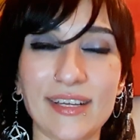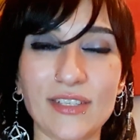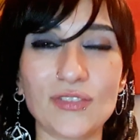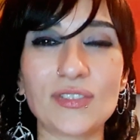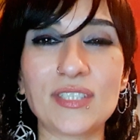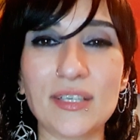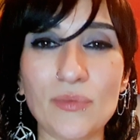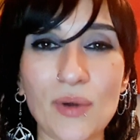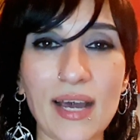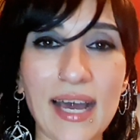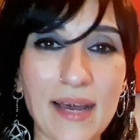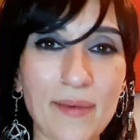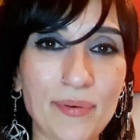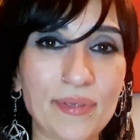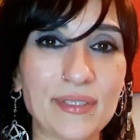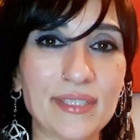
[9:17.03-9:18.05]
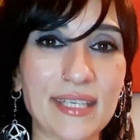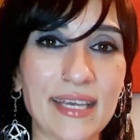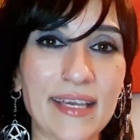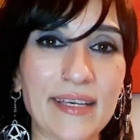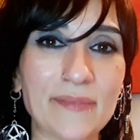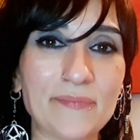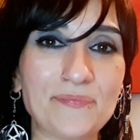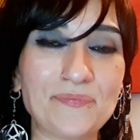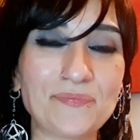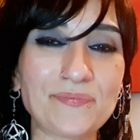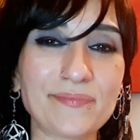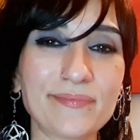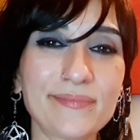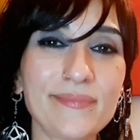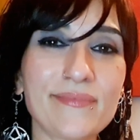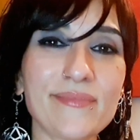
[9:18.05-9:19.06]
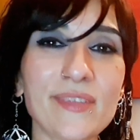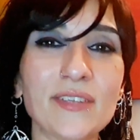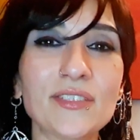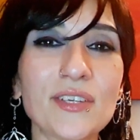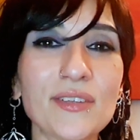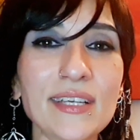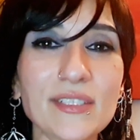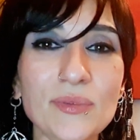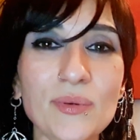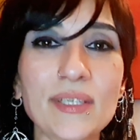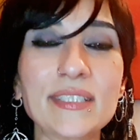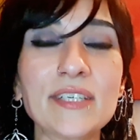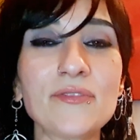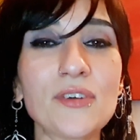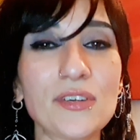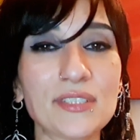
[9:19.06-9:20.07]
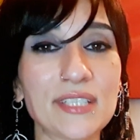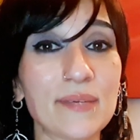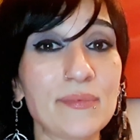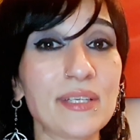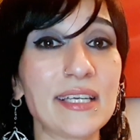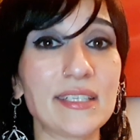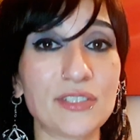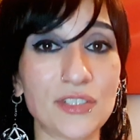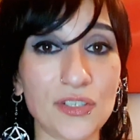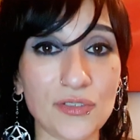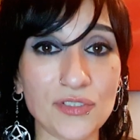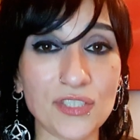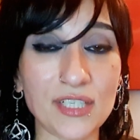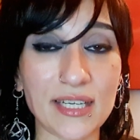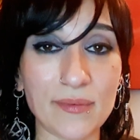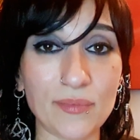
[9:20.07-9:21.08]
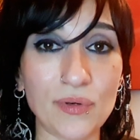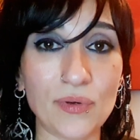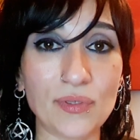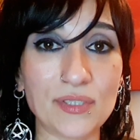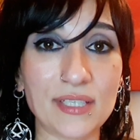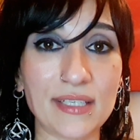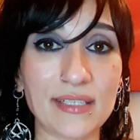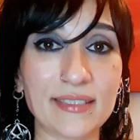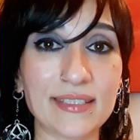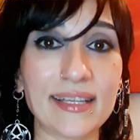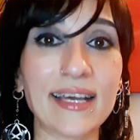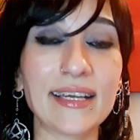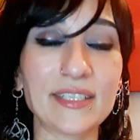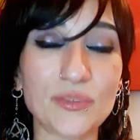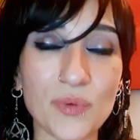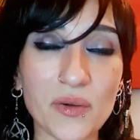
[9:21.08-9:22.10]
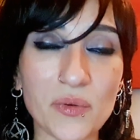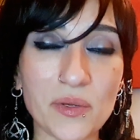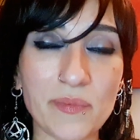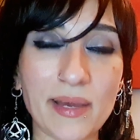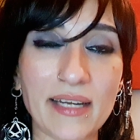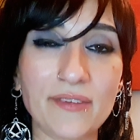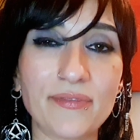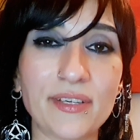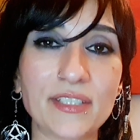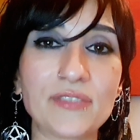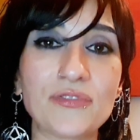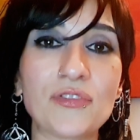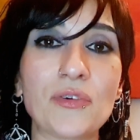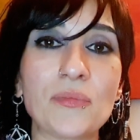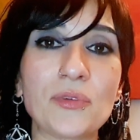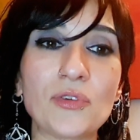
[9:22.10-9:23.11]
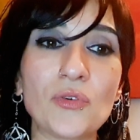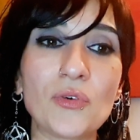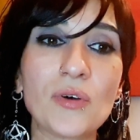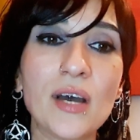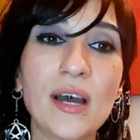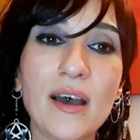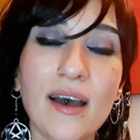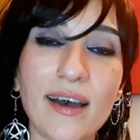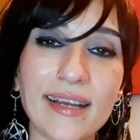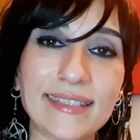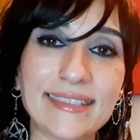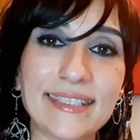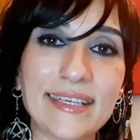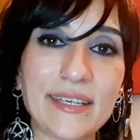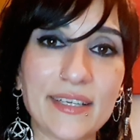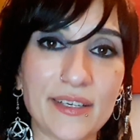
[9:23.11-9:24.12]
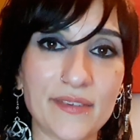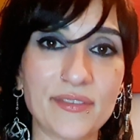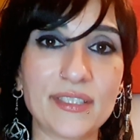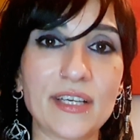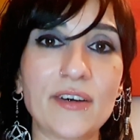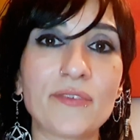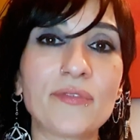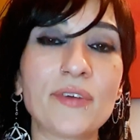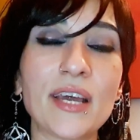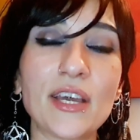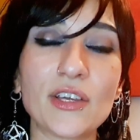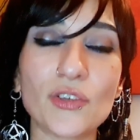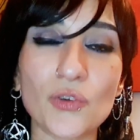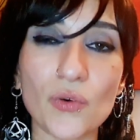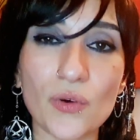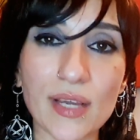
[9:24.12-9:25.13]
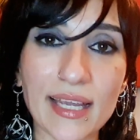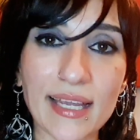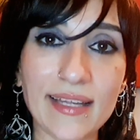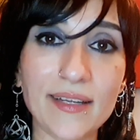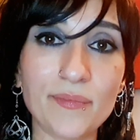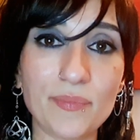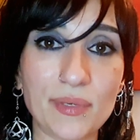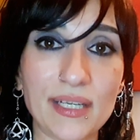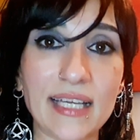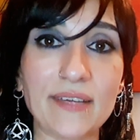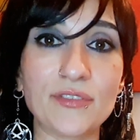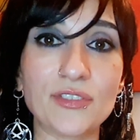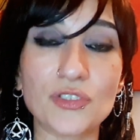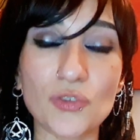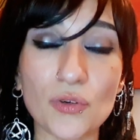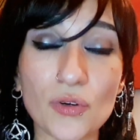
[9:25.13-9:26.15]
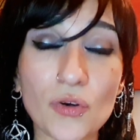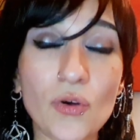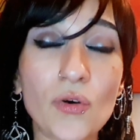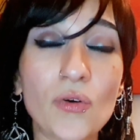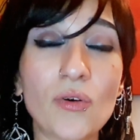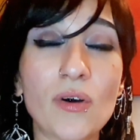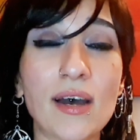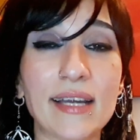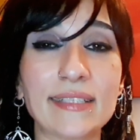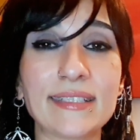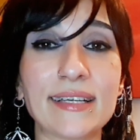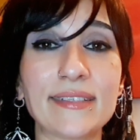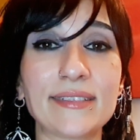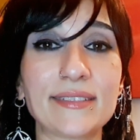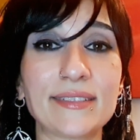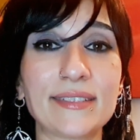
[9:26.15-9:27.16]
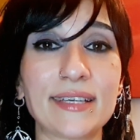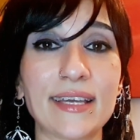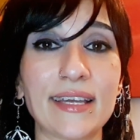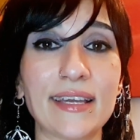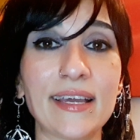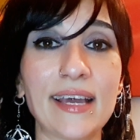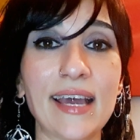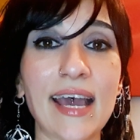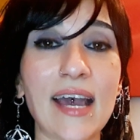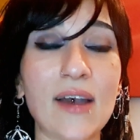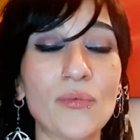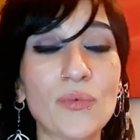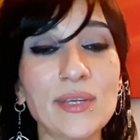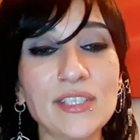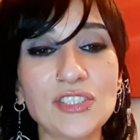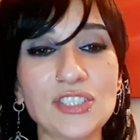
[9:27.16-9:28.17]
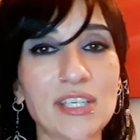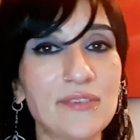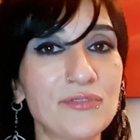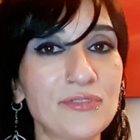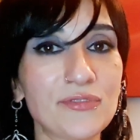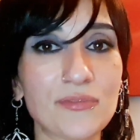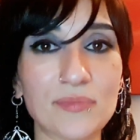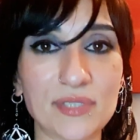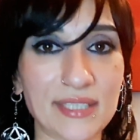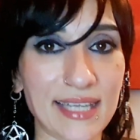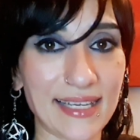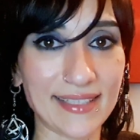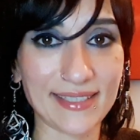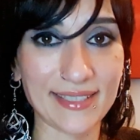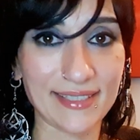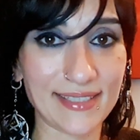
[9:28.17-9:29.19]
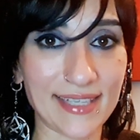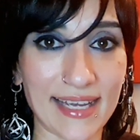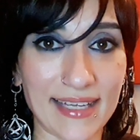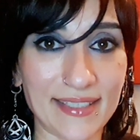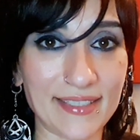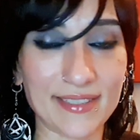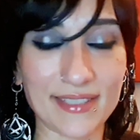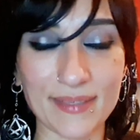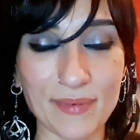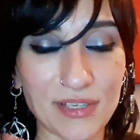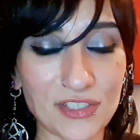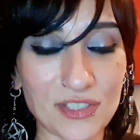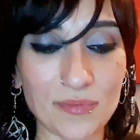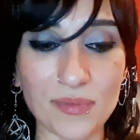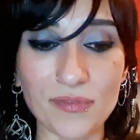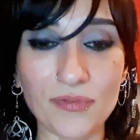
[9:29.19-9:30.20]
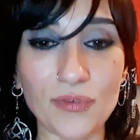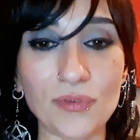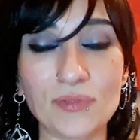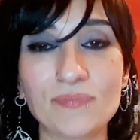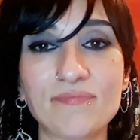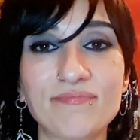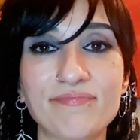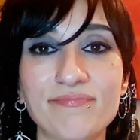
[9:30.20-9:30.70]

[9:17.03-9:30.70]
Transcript: And you see what happens here. So that's why self-concept is hugely important. That is where we manifest from, your idea of self, your inner beliefs, your core identity. And we shift from state to state, as I mentioned before,